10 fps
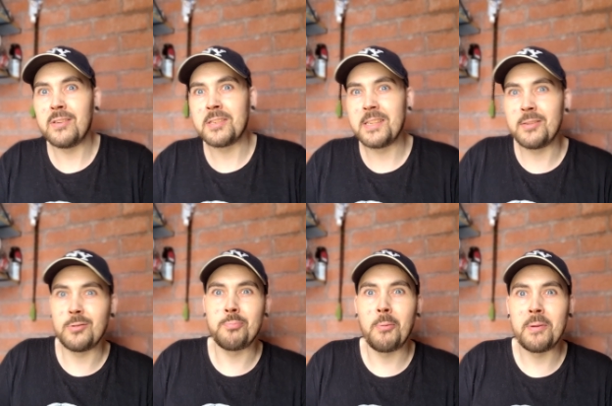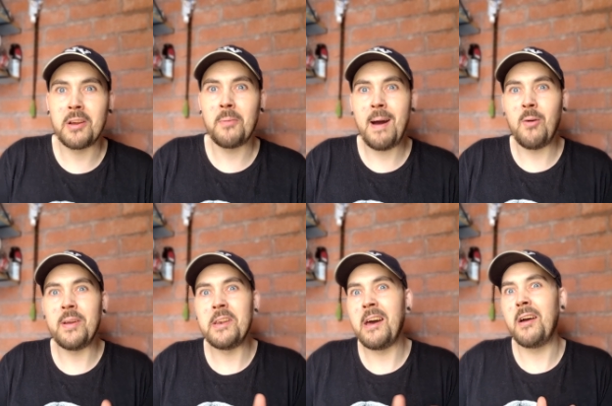So this would probably come out
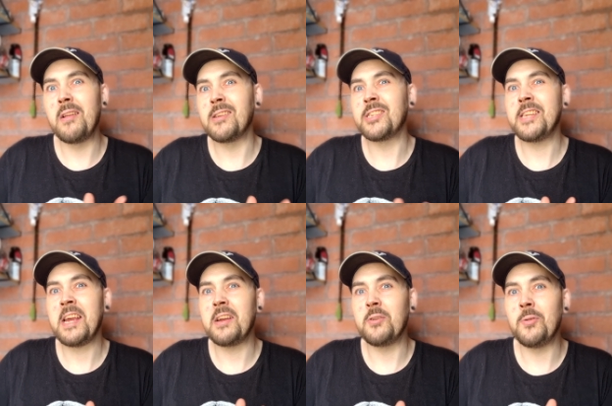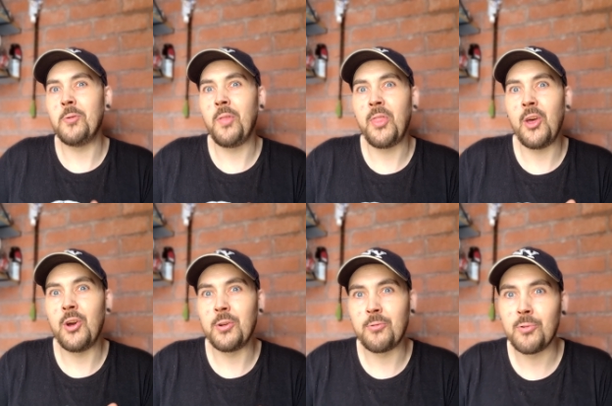in that second or
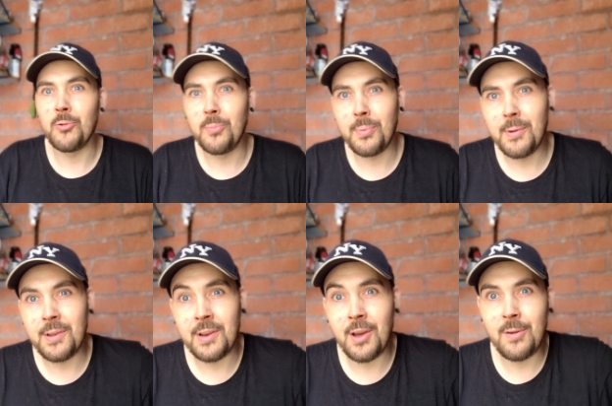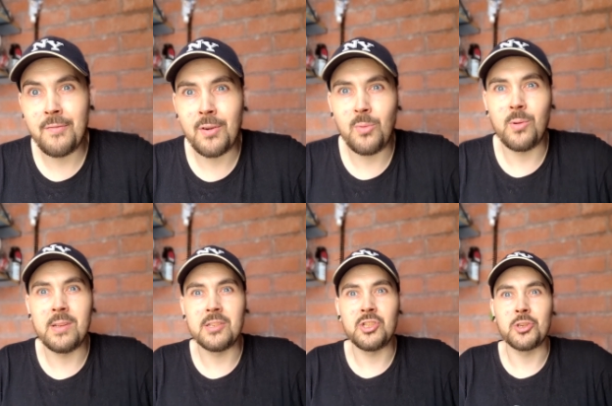third group, you know, if I
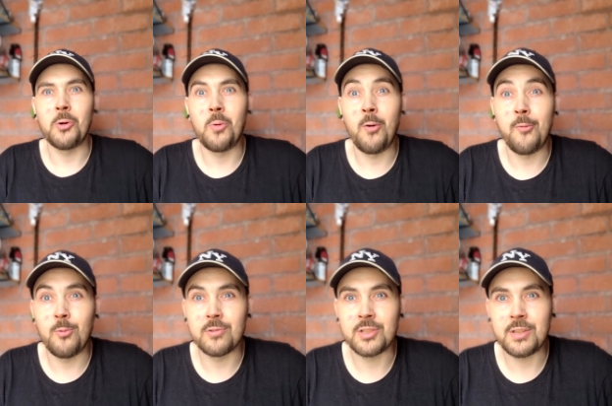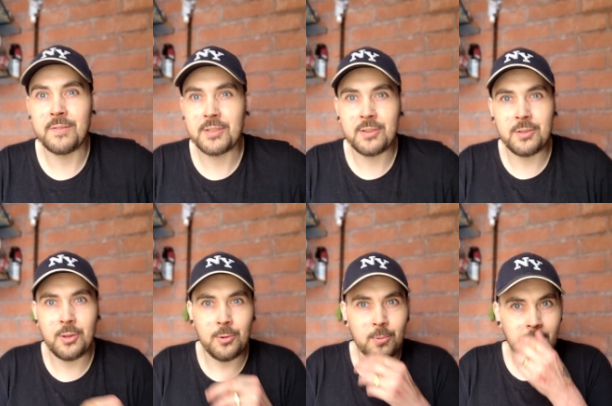wanted to show off what snuffs could do.